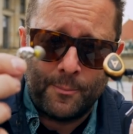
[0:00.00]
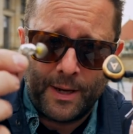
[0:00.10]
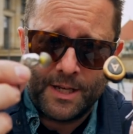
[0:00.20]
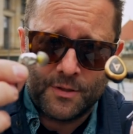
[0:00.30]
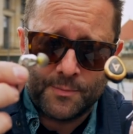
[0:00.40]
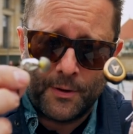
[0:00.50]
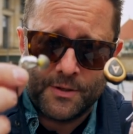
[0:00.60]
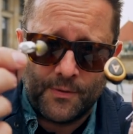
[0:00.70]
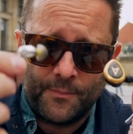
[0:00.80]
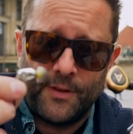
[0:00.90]
bass
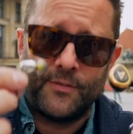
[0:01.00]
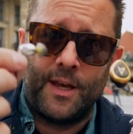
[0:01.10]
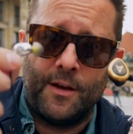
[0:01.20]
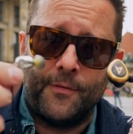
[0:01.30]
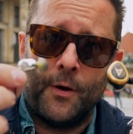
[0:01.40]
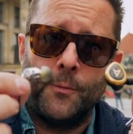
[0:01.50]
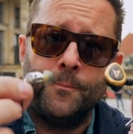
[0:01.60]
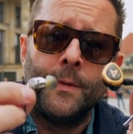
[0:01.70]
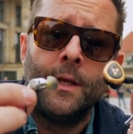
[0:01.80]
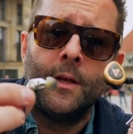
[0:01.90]
response from this
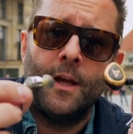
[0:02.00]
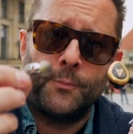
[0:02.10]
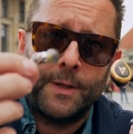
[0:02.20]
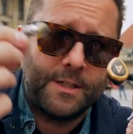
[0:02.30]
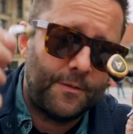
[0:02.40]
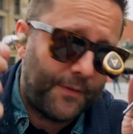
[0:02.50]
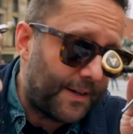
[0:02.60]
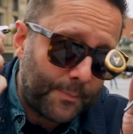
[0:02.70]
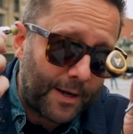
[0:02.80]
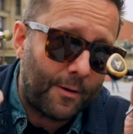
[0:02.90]
earphone, is because it
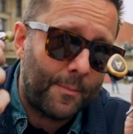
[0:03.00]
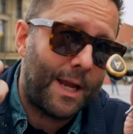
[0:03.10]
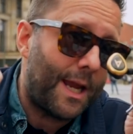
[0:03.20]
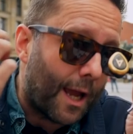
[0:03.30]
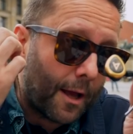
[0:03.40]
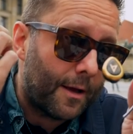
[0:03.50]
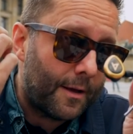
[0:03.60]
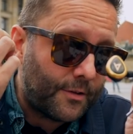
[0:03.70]
fits better in my ear.